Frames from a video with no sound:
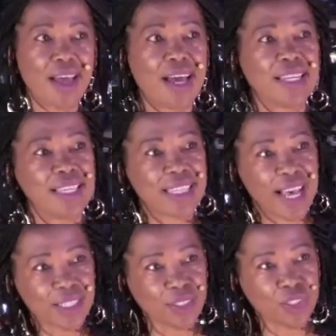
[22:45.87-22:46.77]
and he's
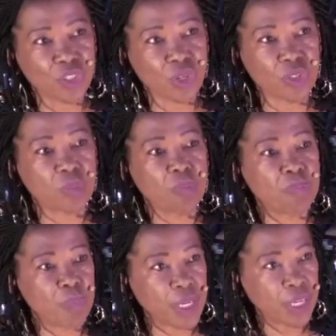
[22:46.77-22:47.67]
asking the church,
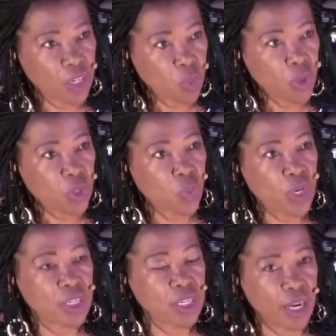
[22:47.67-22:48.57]
bear with
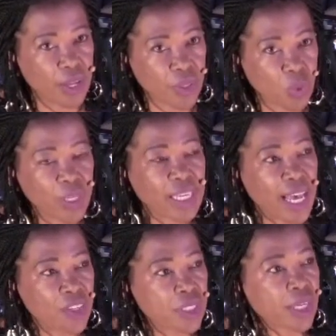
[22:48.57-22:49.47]
one another. We
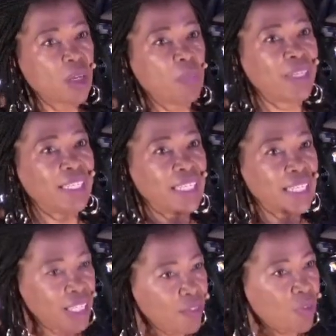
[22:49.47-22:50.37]
can't just get up and
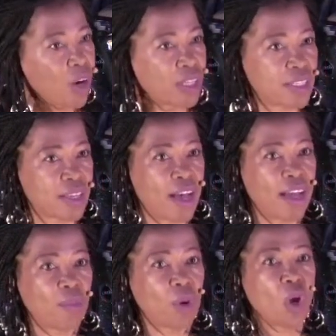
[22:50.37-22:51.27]
leave all the
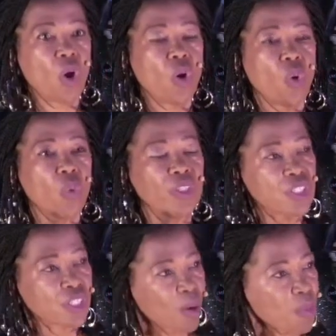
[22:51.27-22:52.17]
time when
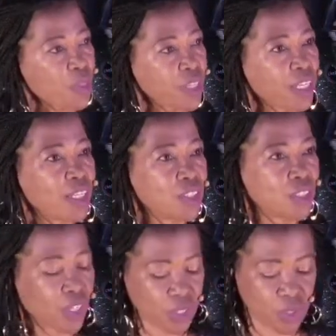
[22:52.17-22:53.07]
something
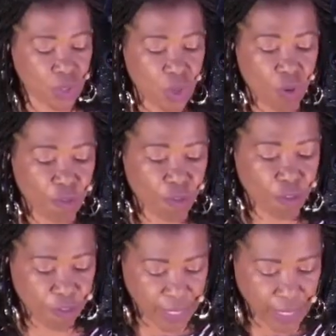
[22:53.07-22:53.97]
doesn't
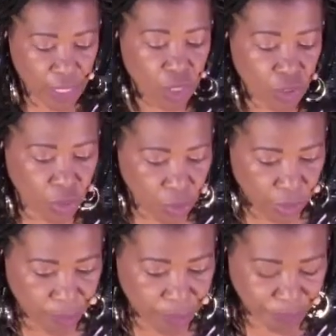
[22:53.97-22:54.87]
feel
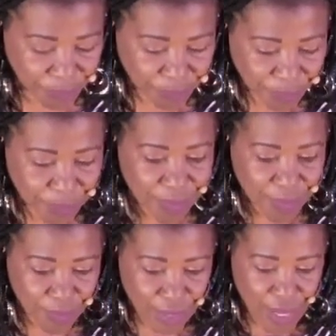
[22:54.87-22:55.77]
good.
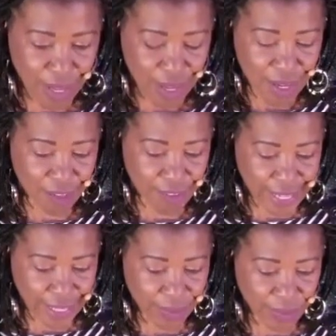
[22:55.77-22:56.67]
All
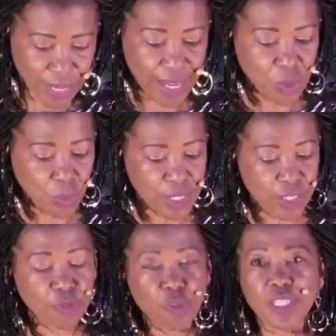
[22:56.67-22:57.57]
right, next one
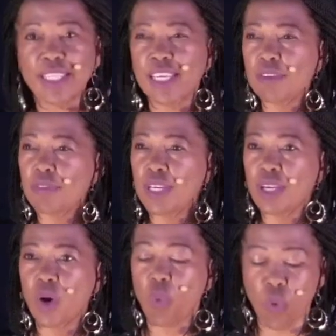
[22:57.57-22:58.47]
is
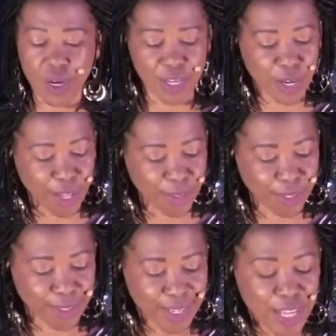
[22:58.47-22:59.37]
forgiving one another.
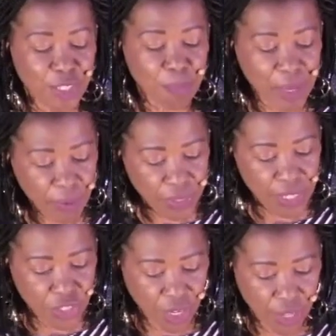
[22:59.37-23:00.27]
So bear with
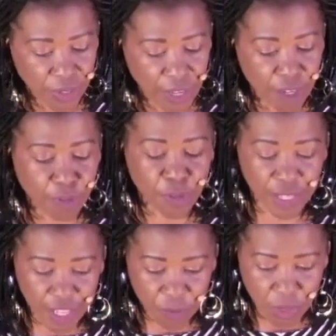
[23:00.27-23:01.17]
each other and
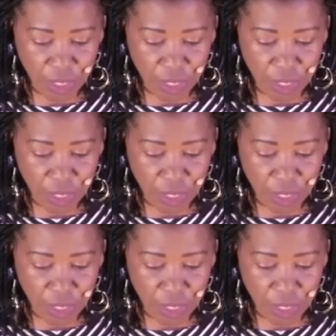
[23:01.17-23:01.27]
forgive one